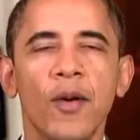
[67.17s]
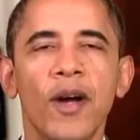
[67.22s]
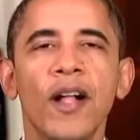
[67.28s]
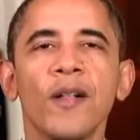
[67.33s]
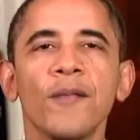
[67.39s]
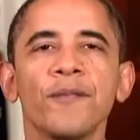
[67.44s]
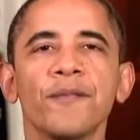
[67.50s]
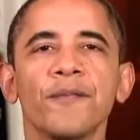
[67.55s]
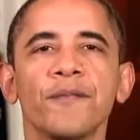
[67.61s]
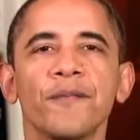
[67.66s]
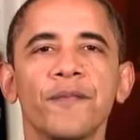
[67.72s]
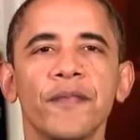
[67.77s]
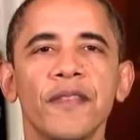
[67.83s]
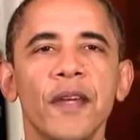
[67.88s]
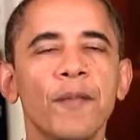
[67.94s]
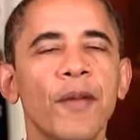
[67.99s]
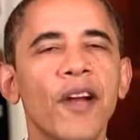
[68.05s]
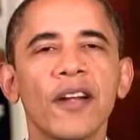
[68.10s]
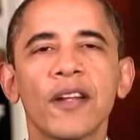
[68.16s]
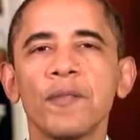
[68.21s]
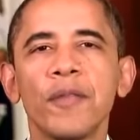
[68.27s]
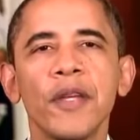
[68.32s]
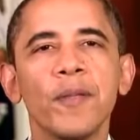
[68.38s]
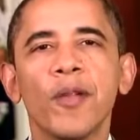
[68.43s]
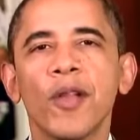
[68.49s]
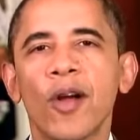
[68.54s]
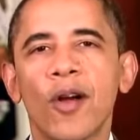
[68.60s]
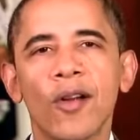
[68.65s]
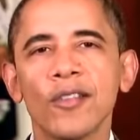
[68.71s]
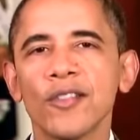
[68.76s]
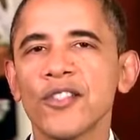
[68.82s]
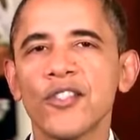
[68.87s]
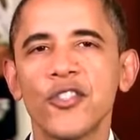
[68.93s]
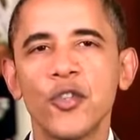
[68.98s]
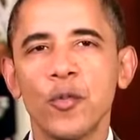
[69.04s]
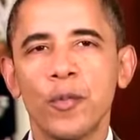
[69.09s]
Well, the American people
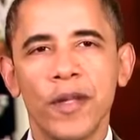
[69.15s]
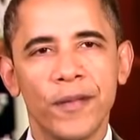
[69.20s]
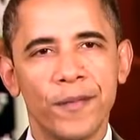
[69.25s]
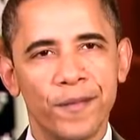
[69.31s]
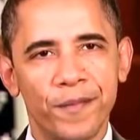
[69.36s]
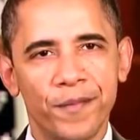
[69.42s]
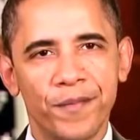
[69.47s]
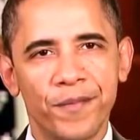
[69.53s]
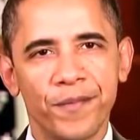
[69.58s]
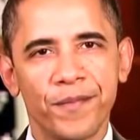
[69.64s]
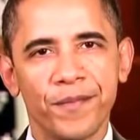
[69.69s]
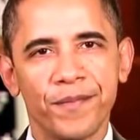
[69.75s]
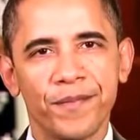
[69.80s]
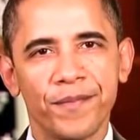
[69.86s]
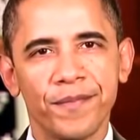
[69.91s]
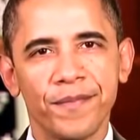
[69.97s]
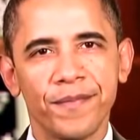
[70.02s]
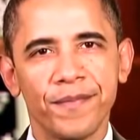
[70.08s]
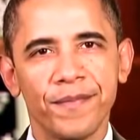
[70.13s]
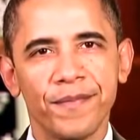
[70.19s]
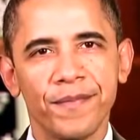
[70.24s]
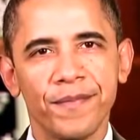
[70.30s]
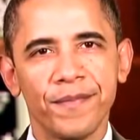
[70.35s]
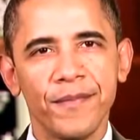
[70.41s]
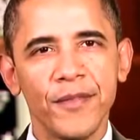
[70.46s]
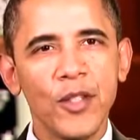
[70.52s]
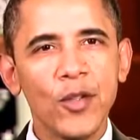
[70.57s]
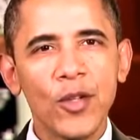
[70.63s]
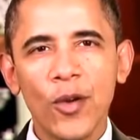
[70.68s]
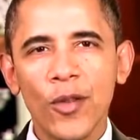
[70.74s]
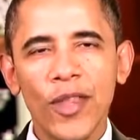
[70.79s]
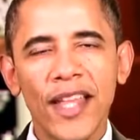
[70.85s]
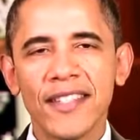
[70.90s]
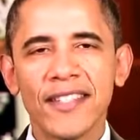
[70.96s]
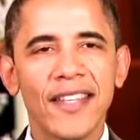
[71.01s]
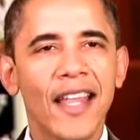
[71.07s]
aren't stupid. You
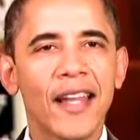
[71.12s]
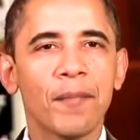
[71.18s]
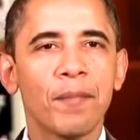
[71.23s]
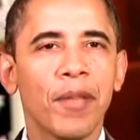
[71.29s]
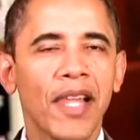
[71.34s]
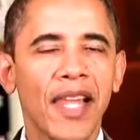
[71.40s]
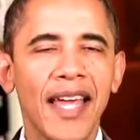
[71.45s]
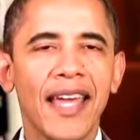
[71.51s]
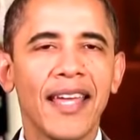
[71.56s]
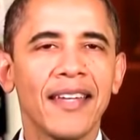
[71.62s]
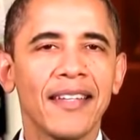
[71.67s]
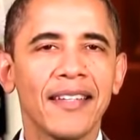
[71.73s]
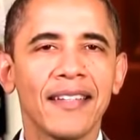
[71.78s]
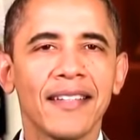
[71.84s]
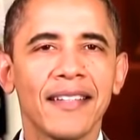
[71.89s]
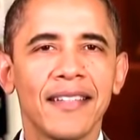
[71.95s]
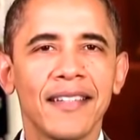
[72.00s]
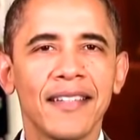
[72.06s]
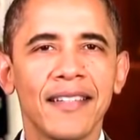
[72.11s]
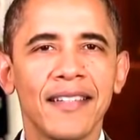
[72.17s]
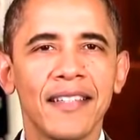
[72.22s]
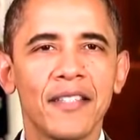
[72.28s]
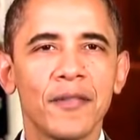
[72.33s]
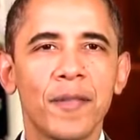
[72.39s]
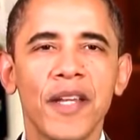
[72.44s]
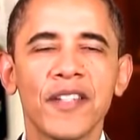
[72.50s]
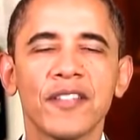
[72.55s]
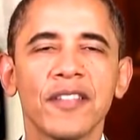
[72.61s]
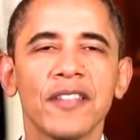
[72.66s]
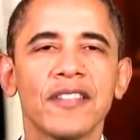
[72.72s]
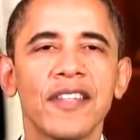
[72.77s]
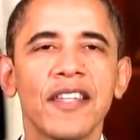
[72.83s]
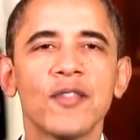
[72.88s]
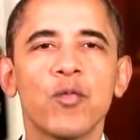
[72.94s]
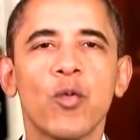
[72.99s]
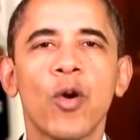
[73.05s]
know that's not a plan,
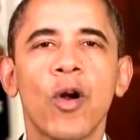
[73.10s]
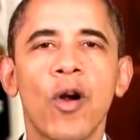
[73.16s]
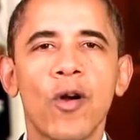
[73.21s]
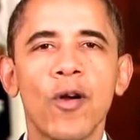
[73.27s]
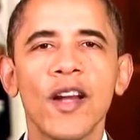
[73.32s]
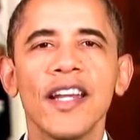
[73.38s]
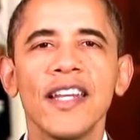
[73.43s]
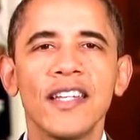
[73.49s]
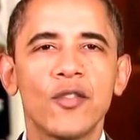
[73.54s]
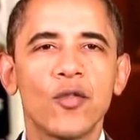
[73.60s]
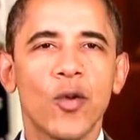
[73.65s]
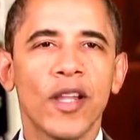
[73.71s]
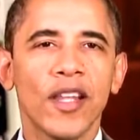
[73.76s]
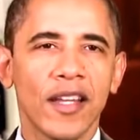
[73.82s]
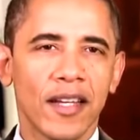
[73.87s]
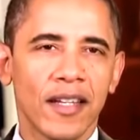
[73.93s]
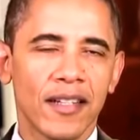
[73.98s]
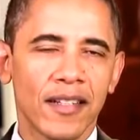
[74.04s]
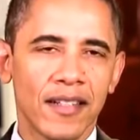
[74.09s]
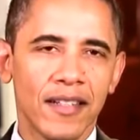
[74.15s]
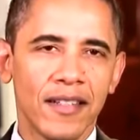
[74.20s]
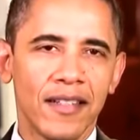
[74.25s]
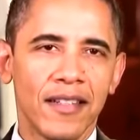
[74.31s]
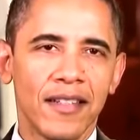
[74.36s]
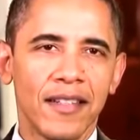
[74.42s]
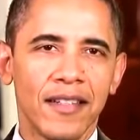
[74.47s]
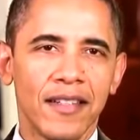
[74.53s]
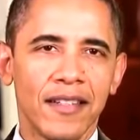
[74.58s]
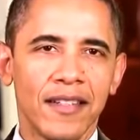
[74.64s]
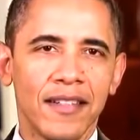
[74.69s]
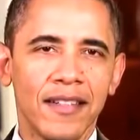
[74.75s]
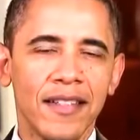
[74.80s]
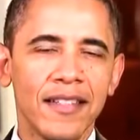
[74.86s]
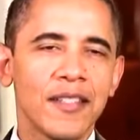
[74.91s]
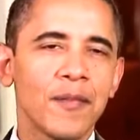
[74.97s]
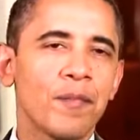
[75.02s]
especially since we're already drilling.
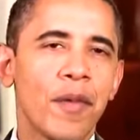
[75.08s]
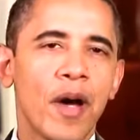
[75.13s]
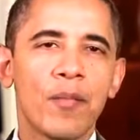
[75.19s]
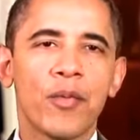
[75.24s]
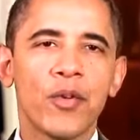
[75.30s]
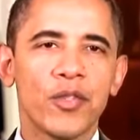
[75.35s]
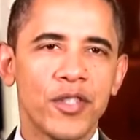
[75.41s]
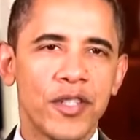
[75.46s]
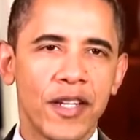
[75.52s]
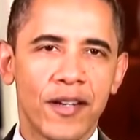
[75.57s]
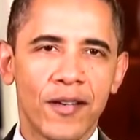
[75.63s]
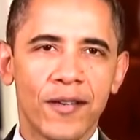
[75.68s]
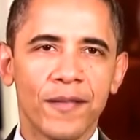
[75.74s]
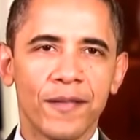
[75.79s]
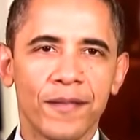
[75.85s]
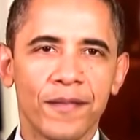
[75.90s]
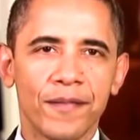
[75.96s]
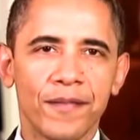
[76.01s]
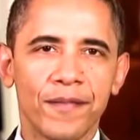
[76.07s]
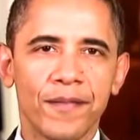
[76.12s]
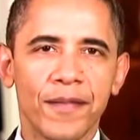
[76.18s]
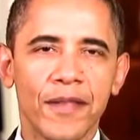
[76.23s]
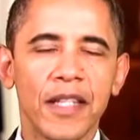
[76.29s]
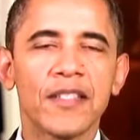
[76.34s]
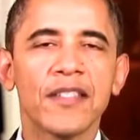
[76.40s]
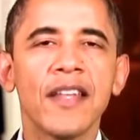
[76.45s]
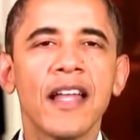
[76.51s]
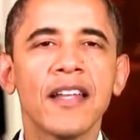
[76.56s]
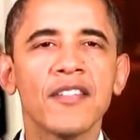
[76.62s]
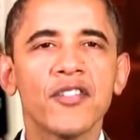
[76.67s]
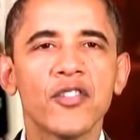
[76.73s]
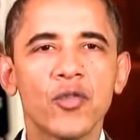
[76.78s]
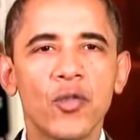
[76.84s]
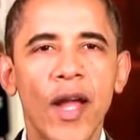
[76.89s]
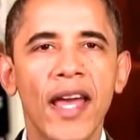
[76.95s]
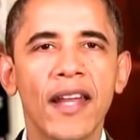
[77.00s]
It's a bumper sticker. It's not a
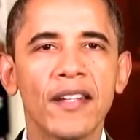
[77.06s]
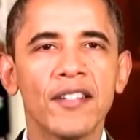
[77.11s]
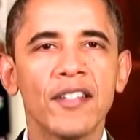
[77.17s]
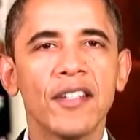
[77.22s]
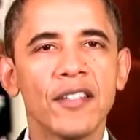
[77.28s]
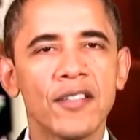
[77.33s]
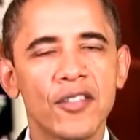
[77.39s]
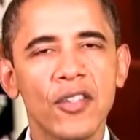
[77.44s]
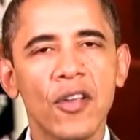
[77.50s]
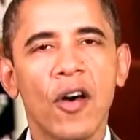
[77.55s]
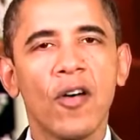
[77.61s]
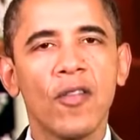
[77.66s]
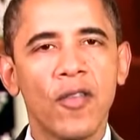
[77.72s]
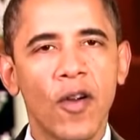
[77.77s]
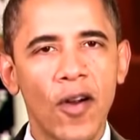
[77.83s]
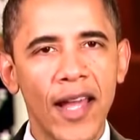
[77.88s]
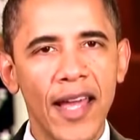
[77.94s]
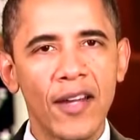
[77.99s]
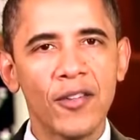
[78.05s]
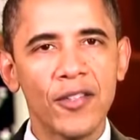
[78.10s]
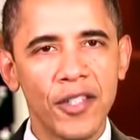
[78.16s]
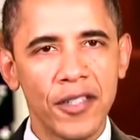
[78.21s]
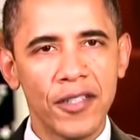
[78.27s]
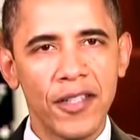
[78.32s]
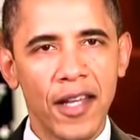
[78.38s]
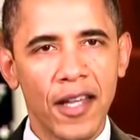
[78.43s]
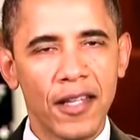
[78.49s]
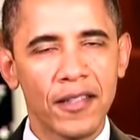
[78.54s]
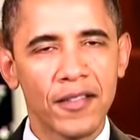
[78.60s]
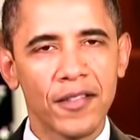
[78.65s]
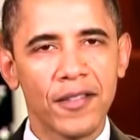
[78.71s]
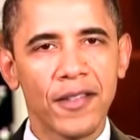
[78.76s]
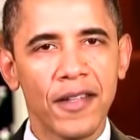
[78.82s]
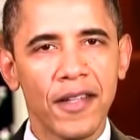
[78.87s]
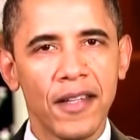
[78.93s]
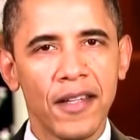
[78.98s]
strategy to solve our energy
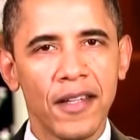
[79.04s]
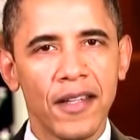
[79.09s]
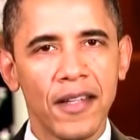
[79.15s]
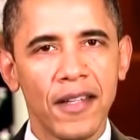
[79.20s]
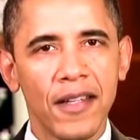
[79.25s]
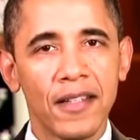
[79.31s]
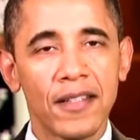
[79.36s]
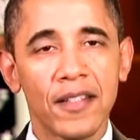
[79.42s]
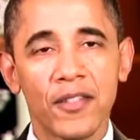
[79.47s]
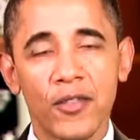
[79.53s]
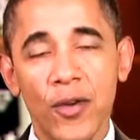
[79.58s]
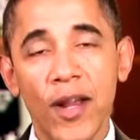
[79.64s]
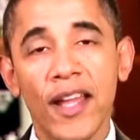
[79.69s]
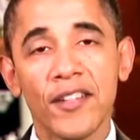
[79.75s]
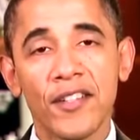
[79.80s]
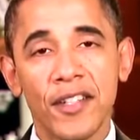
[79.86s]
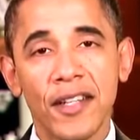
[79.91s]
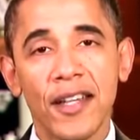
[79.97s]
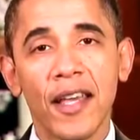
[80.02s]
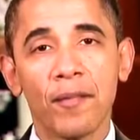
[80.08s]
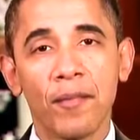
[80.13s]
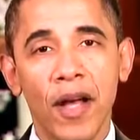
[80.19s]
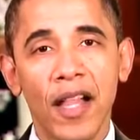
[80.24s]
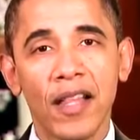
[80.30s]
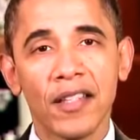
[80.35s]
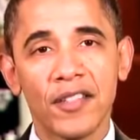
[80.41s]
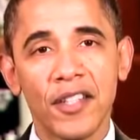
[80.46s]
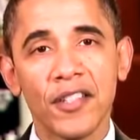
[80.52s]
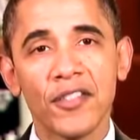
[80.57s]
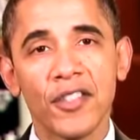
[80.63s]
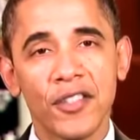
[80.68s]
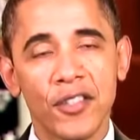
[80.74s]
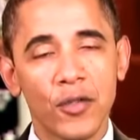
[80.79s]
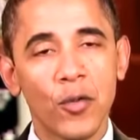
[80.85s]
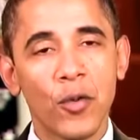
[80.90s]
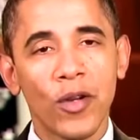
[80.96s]
challenge. It's a strategy to get
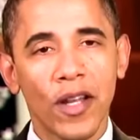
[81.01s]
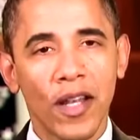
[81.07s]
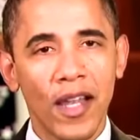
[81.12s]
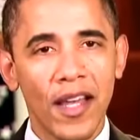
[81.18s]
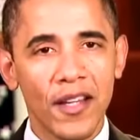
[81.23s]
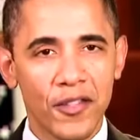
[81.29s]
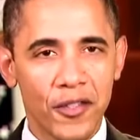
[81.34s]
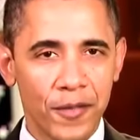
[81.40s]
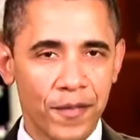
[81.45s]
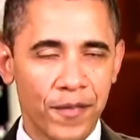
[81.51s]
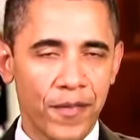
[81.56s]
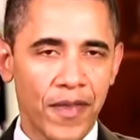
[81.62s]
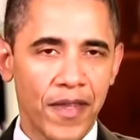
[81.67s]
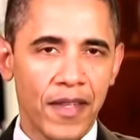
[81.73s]
politicians through an election.